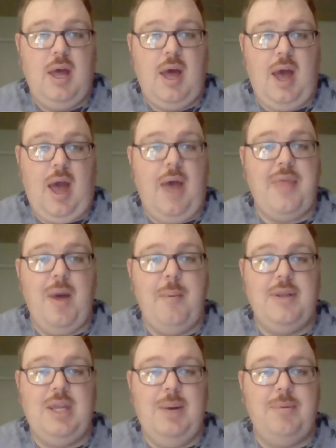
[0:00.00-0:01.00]
And then
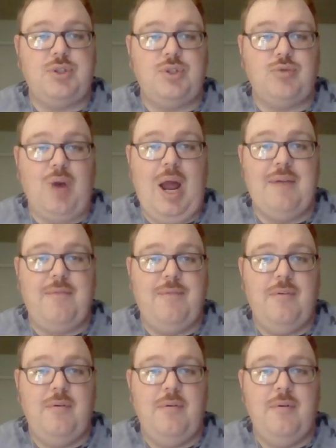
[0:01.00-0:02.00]
we deal with
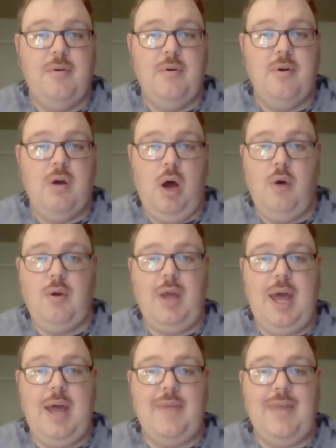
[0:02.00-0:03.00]
Strife.
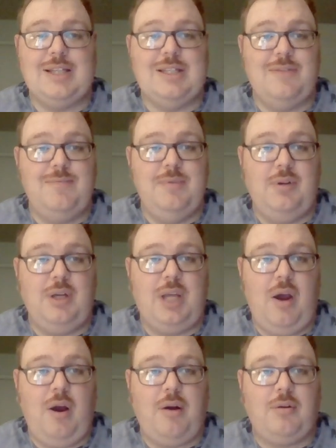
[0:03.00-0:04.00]
Okay, that's a familiar
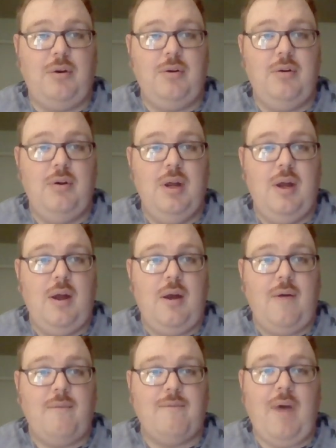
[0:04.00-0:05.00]
character.
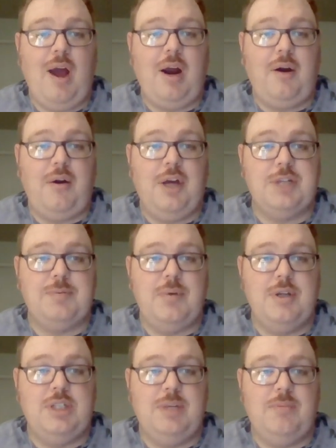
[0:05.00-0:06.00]
Valkyrie
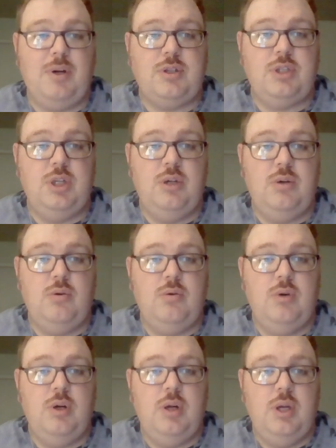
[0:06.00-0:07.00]
Osper is in the book
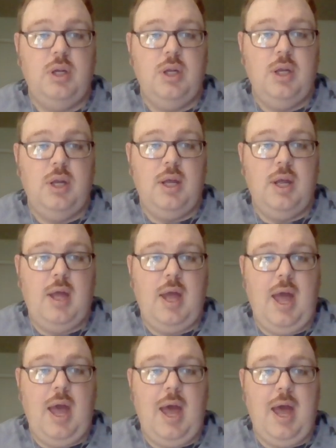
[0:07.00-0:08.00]
too.
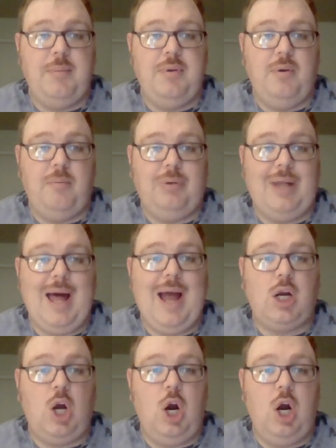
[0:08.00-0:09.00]
And we have
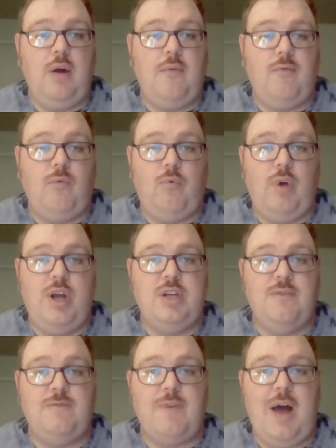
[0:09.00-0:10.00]
Black Carve,
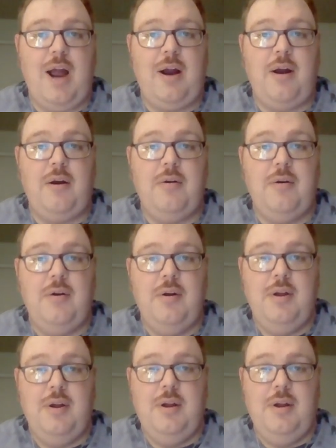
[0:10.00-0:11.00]
Reignfire.
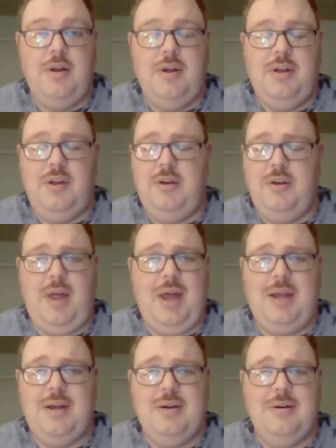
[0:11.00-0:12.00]
You're
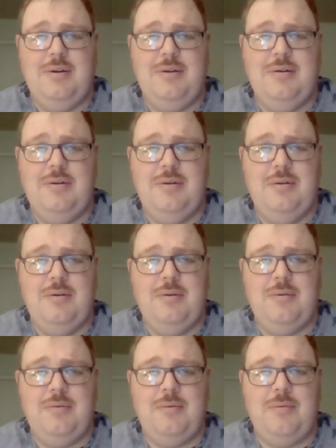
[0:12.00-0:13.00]
like,
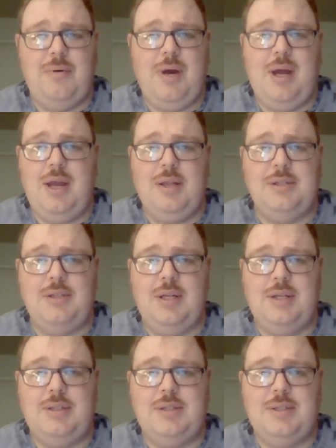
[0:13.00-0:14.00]
what is
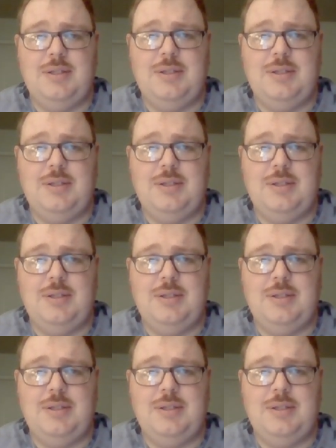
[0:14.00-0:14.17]
this?